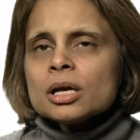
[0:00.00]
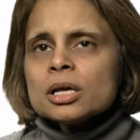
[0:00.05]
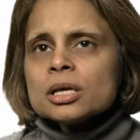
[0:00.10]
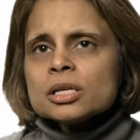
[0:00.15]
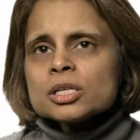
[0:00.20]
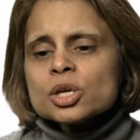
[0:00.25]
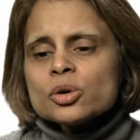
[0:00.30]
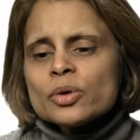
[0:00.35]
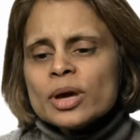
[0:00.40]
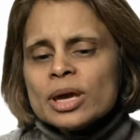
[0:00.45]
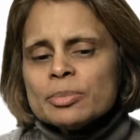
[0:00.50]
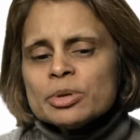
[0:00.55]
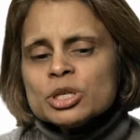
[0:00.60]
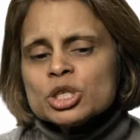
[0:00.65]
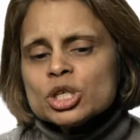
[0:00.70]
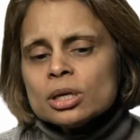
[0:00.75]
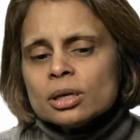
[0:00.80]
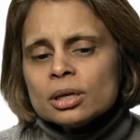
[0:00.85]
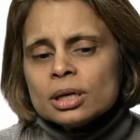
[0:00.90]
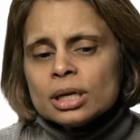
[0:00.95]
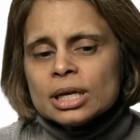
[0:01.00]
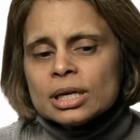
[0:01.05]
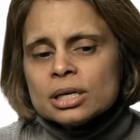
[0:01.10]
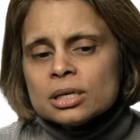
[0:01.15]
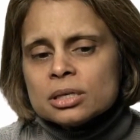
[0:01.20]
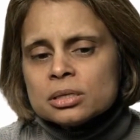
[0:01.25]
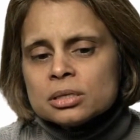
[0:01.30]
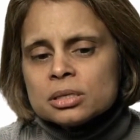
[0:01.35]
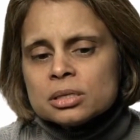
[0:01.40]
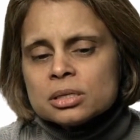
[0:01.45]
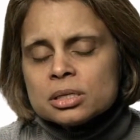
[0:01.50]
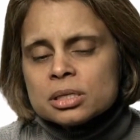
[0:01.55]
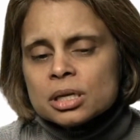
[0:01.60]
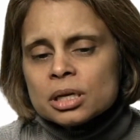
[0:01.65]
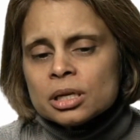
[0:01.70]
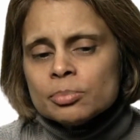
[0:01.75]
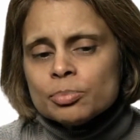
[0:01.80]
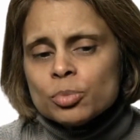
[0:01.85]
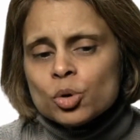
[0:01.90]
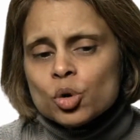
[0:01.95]
So imaging is an
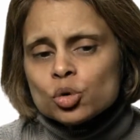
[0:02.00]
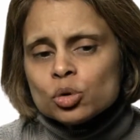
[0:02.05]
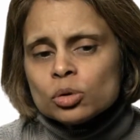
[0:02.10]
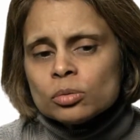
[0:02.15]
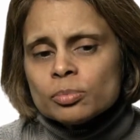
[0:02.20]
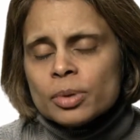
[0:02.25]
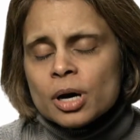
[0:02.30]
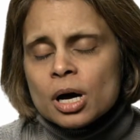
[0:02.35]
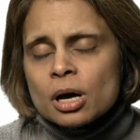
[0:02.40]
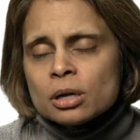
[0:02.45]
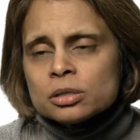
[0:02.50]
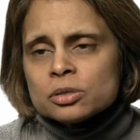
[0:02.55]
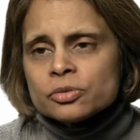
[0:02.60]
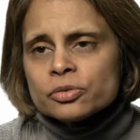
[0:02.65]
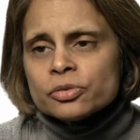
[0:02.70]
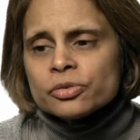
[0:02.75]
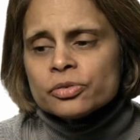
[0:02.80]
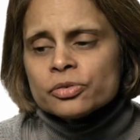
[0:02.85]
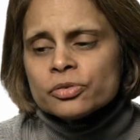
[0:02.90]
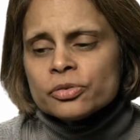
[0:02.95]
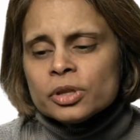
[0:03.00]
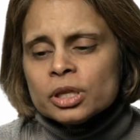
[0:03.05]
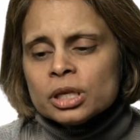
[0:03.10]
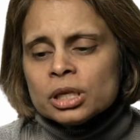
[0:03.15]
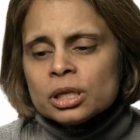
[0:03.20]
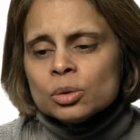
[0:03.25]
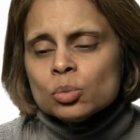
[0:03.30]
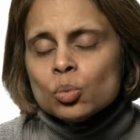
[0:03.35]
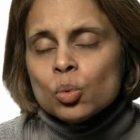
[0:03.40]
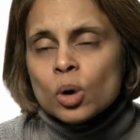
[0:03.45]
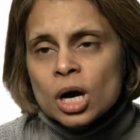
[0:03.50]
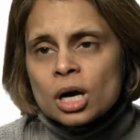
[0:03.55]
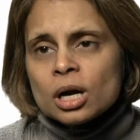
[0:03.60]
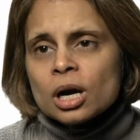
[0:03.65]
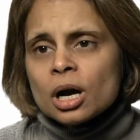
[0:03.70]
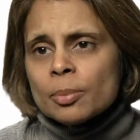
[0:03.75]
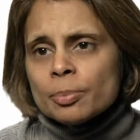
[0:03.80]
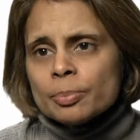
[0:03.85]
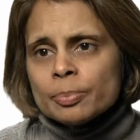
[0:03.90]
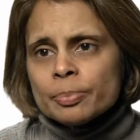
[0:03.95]
important part of the
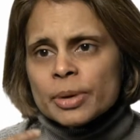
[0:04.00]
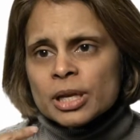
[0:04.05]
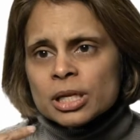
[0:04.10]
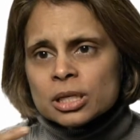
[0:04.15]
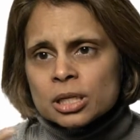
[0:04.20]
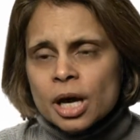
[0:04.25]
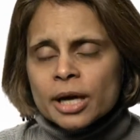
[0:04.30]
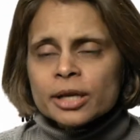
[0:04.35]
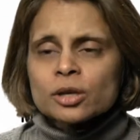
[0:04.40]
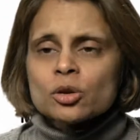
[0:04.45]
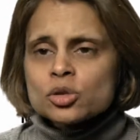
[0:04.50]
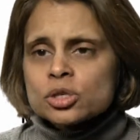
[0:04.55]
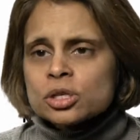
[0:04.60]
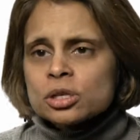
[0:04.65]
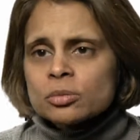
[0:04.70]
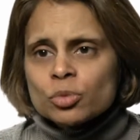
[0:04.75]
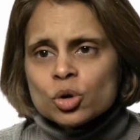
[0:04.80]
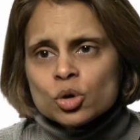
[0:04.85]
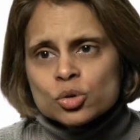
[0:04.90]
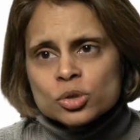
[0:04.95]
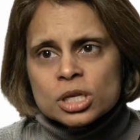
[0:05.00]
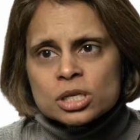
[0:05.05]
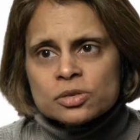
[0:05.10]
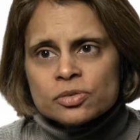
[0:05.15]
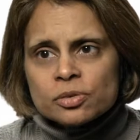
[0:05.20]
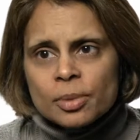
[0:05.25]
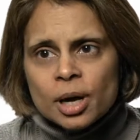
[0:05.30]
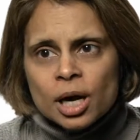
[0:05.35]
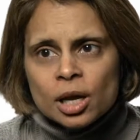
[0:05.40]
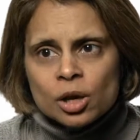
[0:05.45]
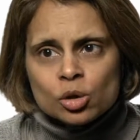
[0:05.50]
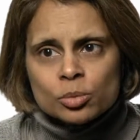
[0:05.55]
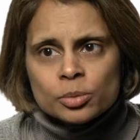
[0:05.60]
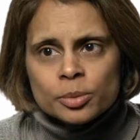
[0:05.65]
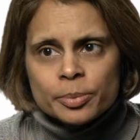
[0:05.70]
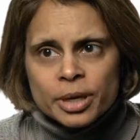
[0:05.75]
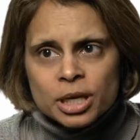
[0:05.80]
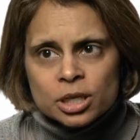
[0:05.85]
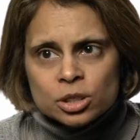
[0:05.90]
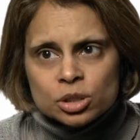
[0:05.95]
workup and diagnostic process for myeloma
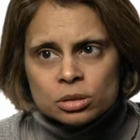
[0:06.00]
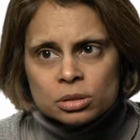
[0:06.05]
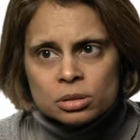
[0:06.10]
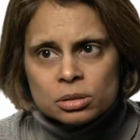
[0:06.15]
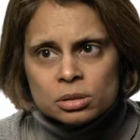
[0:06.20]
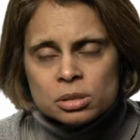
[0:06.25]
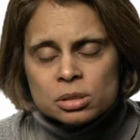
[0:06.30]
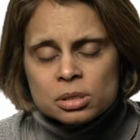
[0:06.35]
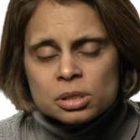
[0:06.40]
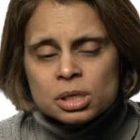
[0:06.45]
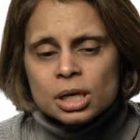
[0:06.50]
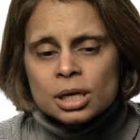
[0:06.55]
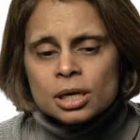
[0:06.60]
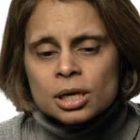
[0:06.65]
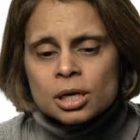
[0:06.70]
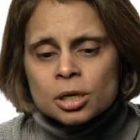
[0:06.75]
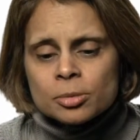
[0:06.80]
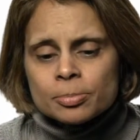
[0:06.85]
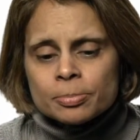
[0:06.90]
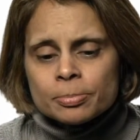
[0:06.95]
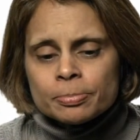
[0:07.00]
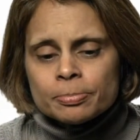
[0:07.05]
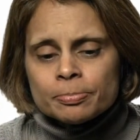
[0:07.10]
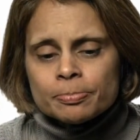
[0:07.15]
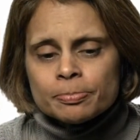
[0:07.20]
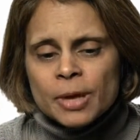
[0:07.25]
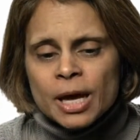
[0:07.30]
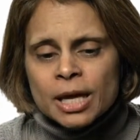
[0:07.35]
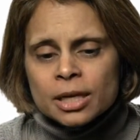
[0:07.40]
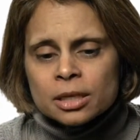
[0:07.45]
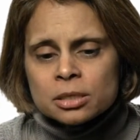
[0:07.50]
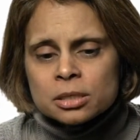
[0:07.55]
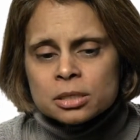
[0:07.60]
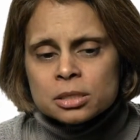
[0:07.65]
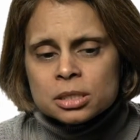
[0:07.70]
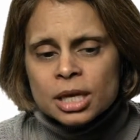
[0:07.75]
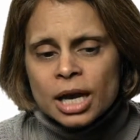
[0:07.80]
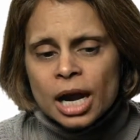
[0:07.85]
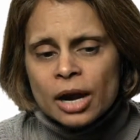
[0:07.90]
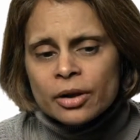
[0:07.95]
patients. And it is
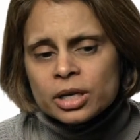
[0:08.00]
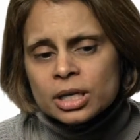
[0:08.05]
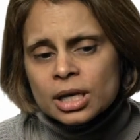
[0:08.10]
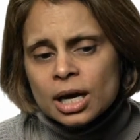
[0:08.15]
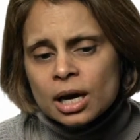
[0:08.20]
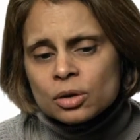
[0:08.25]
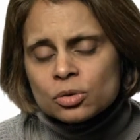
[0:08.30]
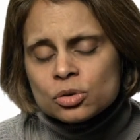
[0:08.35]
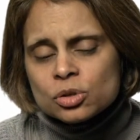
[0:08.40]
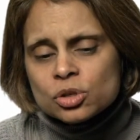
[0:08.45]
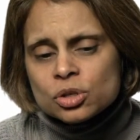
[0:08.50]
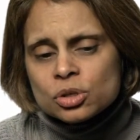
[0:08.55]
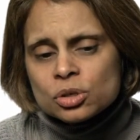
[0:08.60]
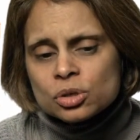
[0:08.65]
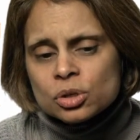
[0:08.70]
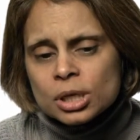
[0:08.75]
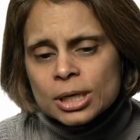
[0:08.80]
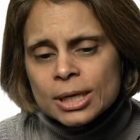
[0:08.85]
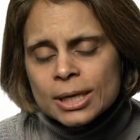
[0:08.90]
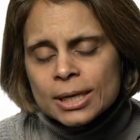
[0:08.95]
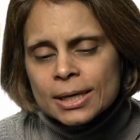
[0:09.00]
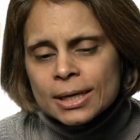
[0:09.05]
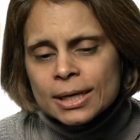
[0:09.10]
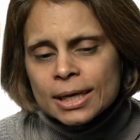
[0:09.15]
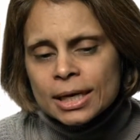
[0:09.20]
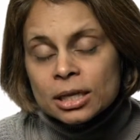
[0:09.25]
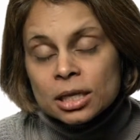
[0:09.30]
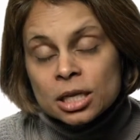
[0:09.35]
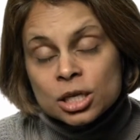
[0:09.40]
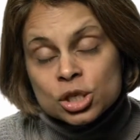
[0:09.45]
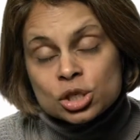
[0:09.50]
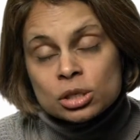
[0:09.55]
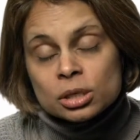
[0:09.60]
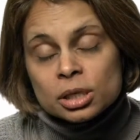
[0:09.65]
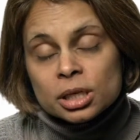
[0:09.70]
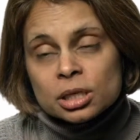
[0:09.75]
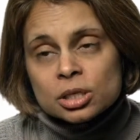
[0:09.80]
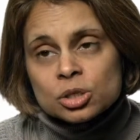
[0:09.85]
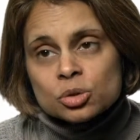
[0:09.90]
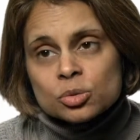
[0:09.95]
carried out
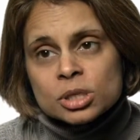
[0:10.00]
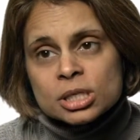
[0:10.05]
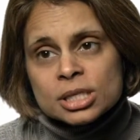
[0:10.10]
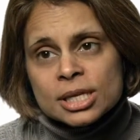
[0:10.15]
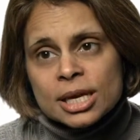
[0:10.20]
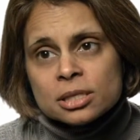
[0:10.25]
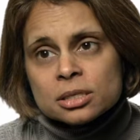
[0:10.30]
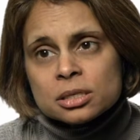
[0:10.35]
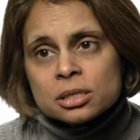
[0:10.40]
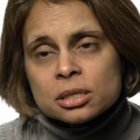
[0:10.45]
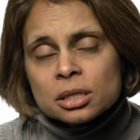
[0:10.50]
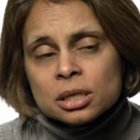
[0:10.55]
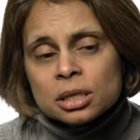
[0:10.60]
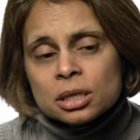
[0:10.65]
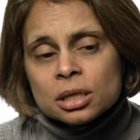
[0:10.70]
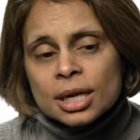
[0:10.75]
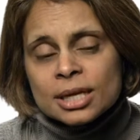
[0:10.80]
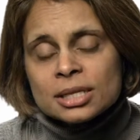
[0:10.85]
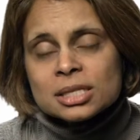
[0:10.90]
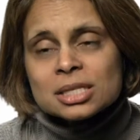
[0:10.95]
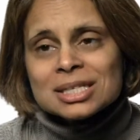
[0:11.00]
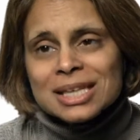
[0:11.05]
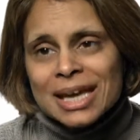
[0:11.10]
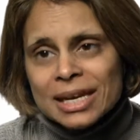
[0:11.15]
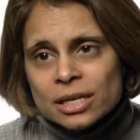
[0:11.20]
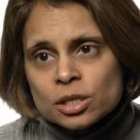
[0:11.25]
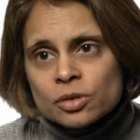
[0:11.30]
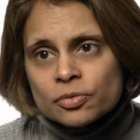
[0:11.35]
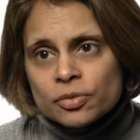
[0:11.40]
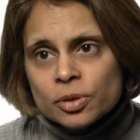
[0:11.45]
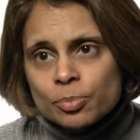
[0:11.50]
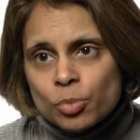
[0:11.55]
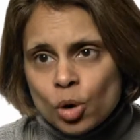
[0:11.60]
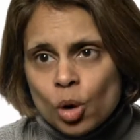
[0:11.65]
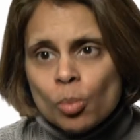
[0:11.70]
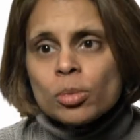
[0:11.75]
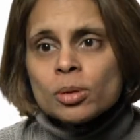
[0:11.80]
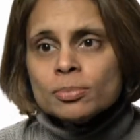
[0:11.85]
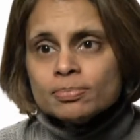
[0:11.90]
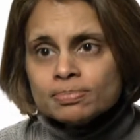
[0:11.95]
initially to assess the extent of the
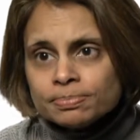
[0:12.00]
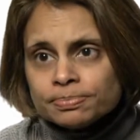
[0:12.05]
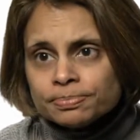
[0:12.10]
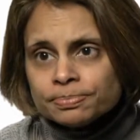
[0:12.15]
problem,